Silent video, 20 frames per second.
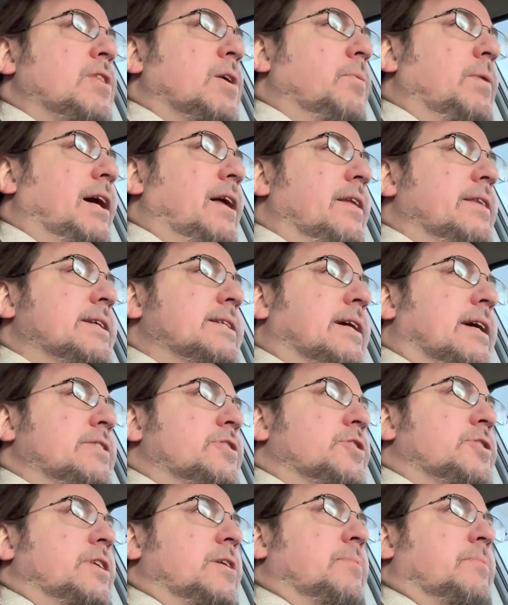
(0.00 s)
Wow, these guys
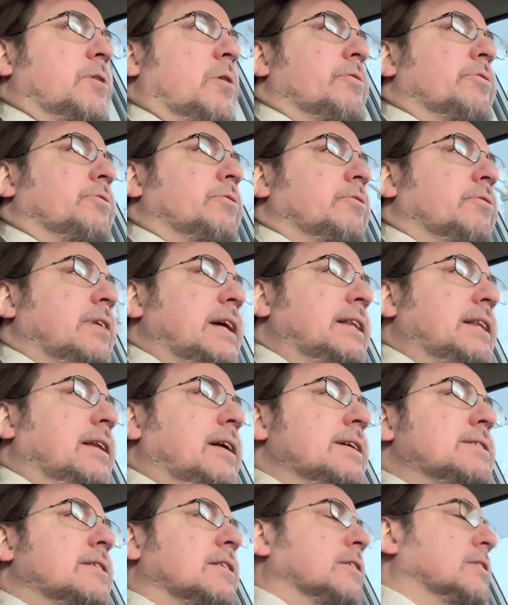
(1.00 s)
just keep going through red
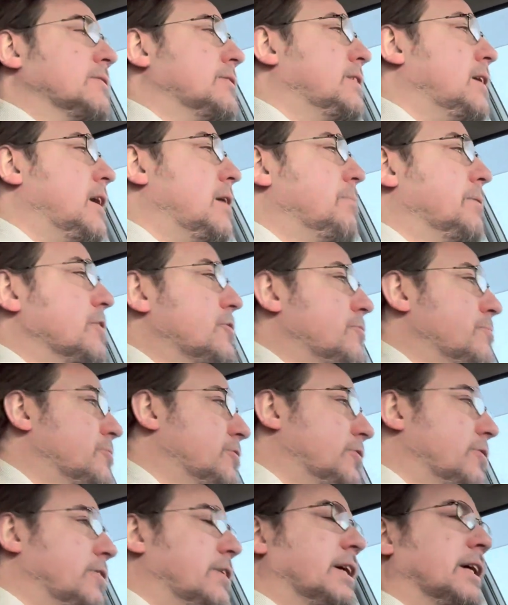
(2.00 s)
lights and are stopping us from
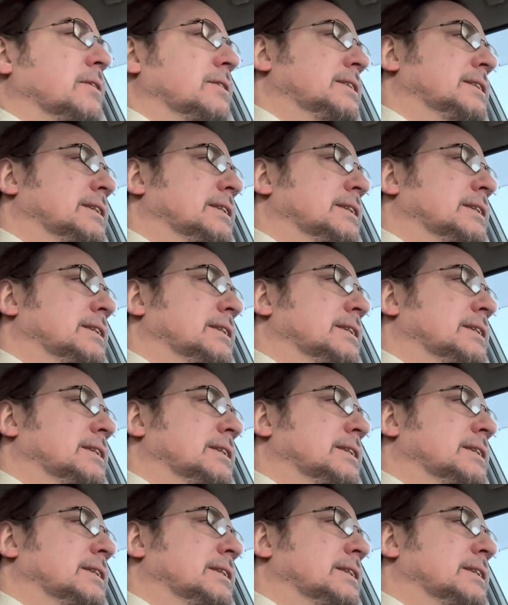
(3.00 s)
turning.